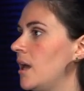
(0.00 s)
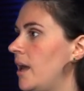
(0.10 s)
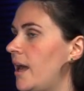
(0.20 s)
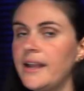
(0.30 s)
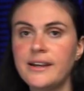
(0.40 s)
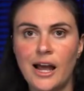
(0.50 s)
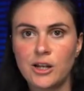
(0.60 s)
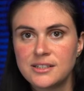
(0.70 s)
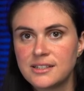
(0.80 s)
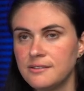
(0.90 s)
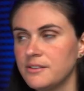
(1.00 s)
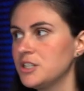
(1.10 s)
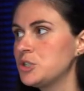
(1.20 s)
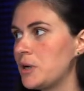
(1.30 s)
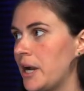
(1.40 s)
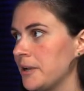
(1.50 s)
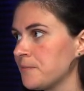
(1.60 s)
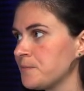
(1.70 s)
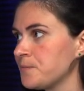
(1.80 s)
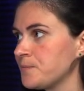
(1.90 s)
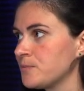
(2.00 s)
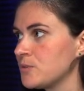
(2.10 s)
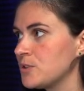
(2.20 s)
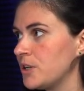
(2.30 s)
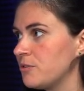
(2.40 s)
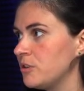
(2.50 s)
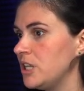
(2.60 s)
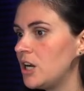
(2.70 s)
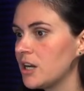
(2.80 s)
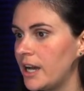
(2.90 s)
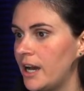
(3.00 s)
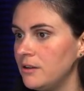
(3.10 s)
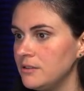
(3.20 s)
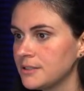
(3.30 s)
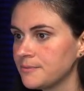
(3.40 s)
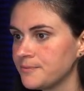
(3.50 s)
And now let's give it a try. So if we log out